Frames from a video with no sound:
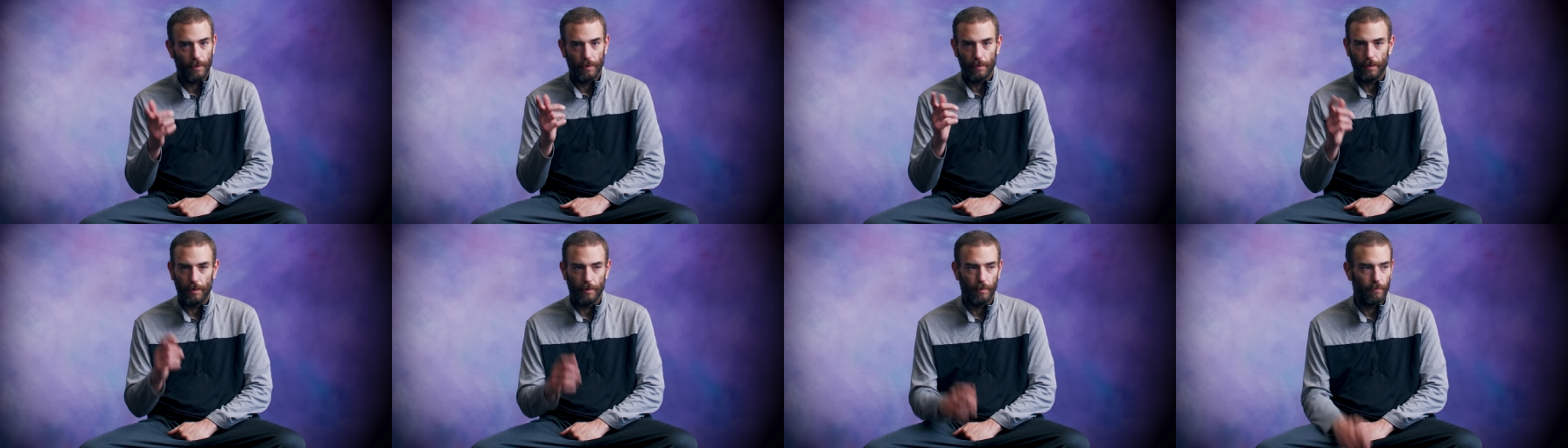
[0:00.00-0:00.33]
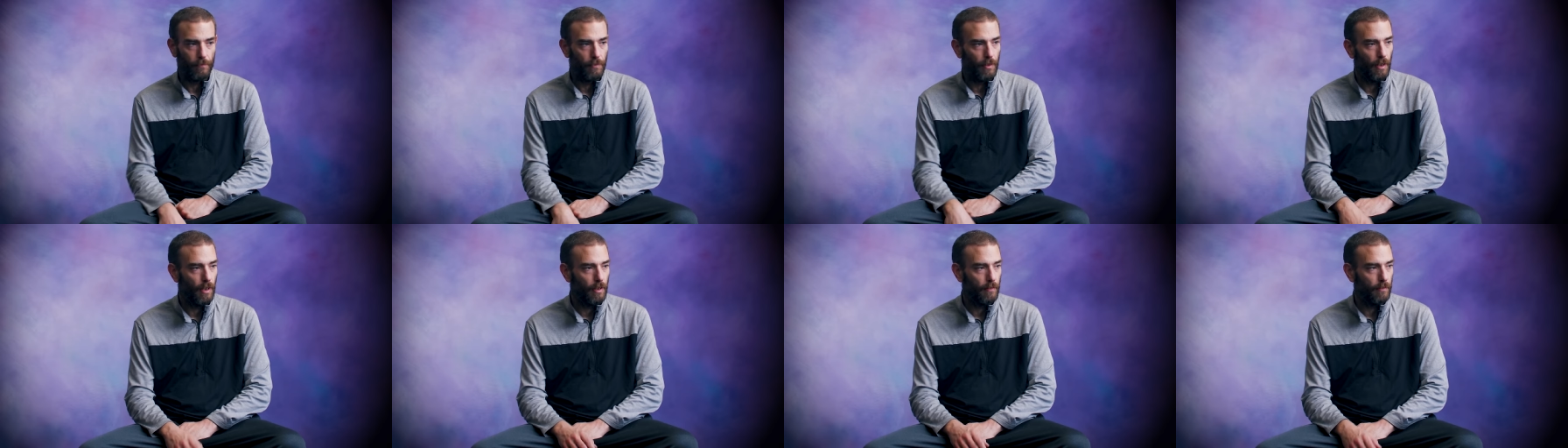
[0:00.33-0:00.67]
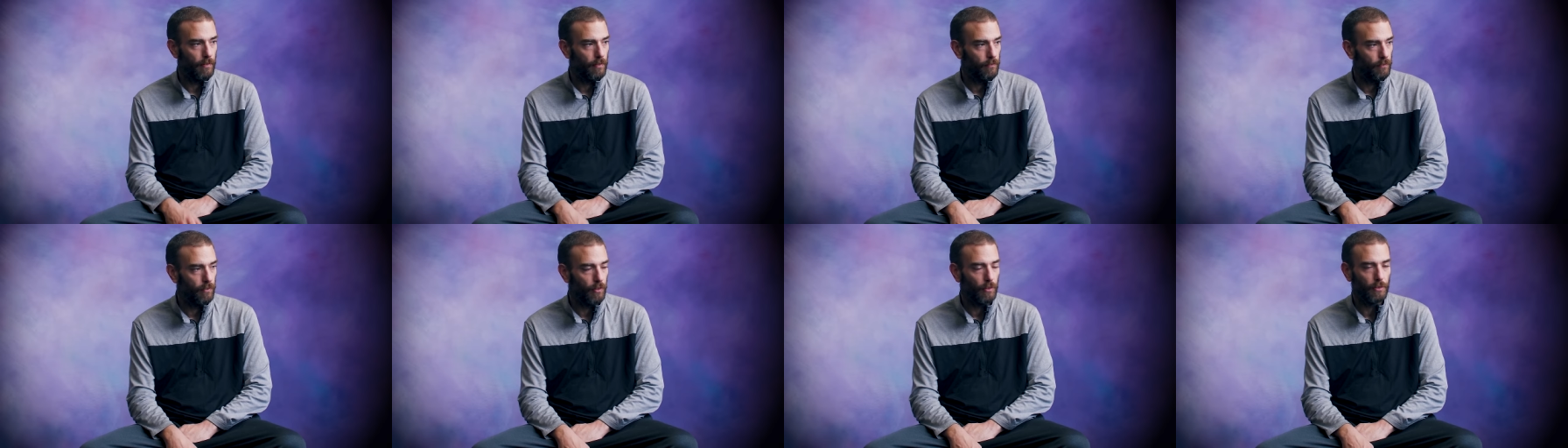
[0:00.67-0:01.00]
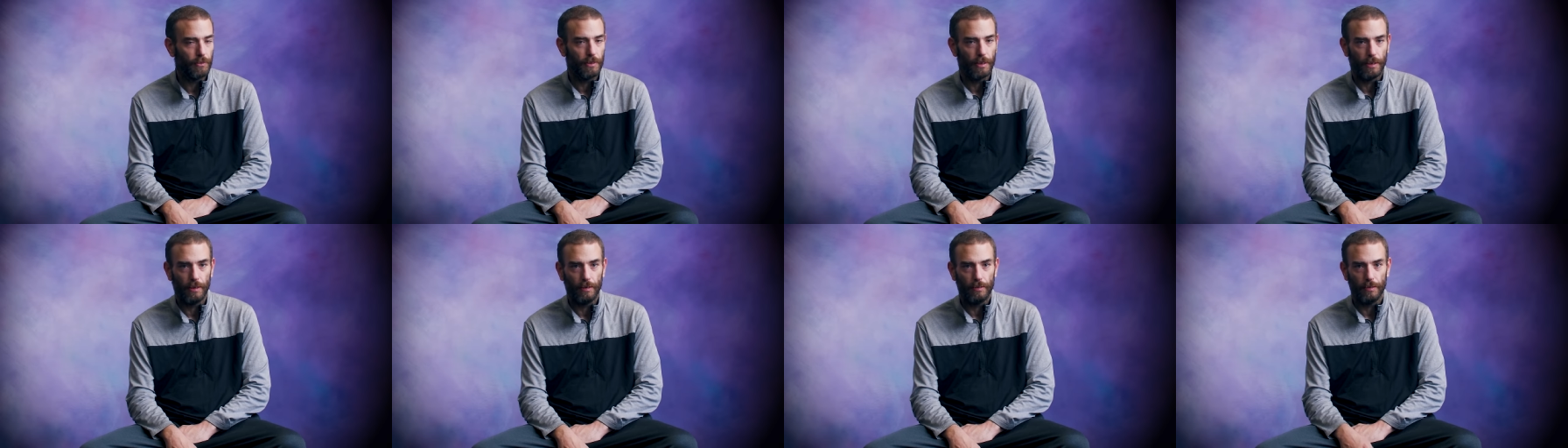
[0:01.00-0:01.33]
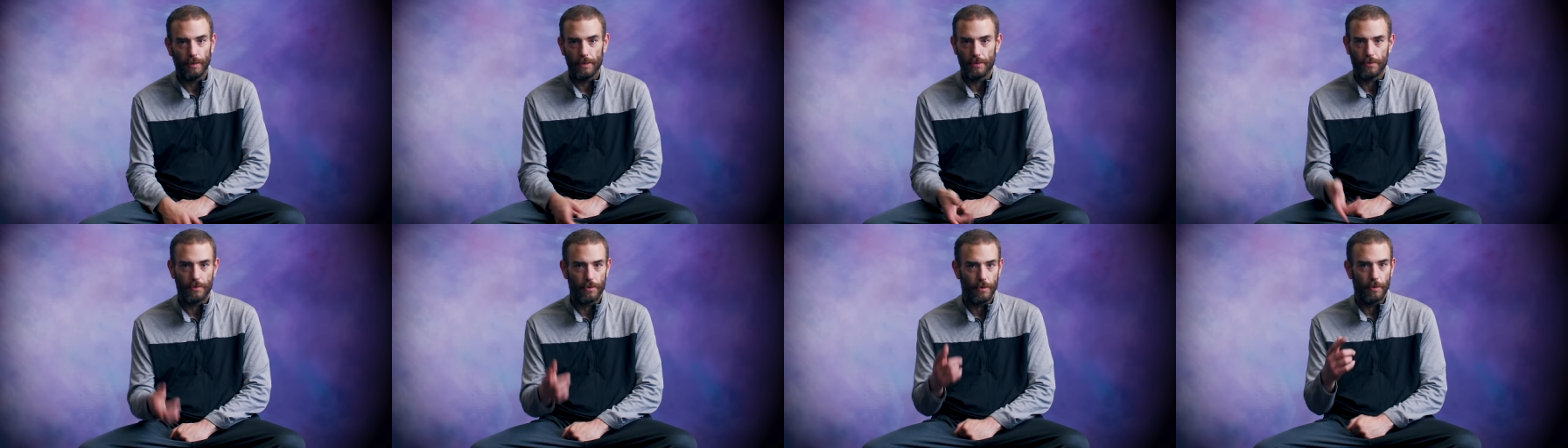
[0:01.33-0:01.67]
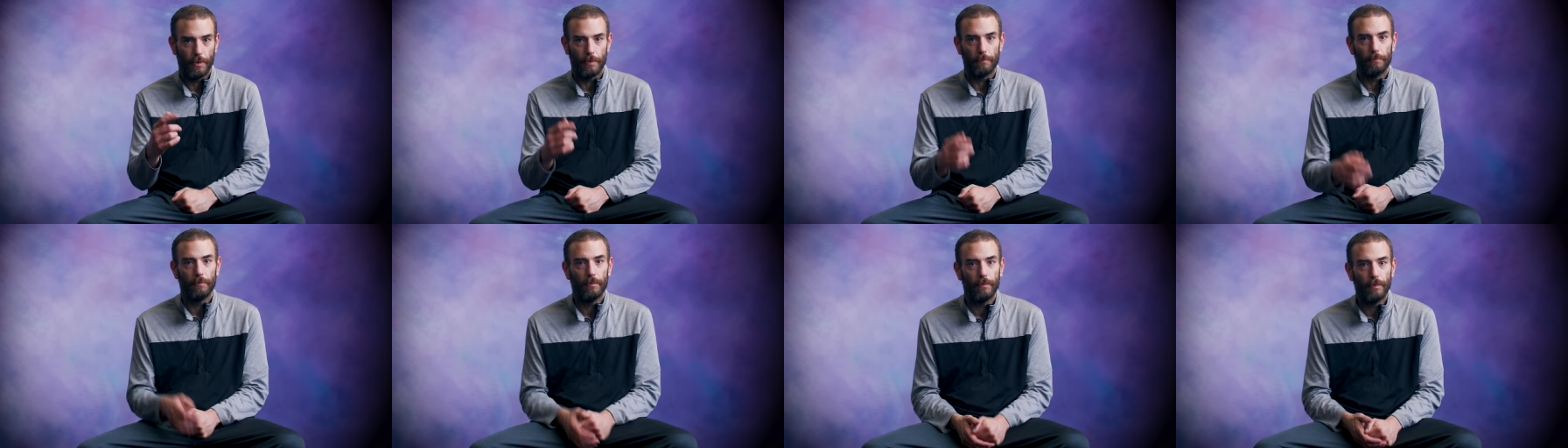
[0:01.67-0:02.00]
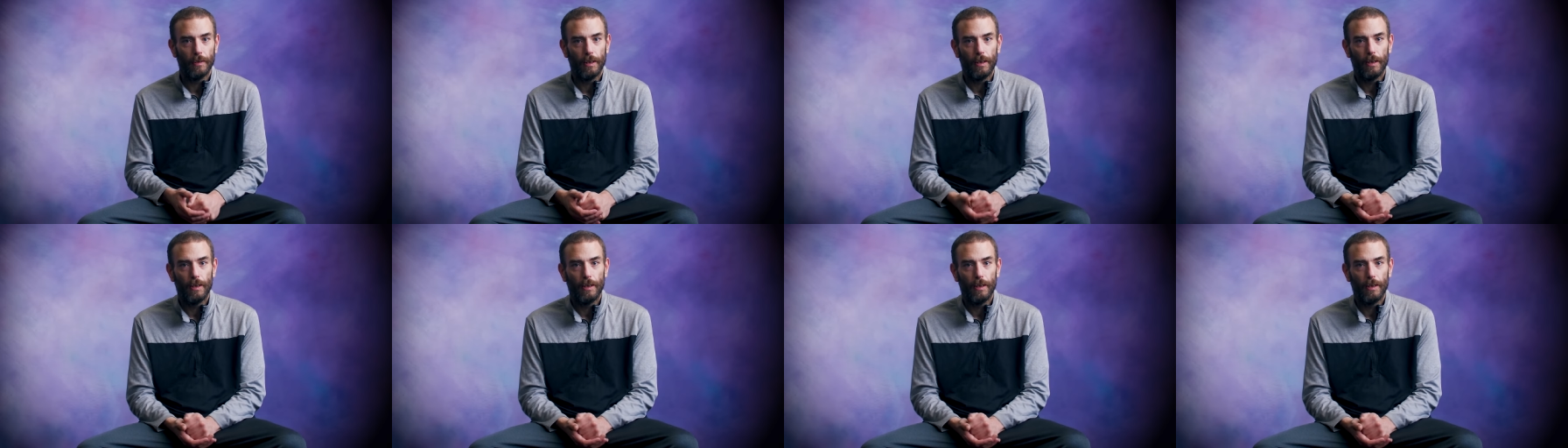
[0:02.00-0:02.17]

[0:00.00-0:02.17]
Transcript: uh, full tilt, let's do it.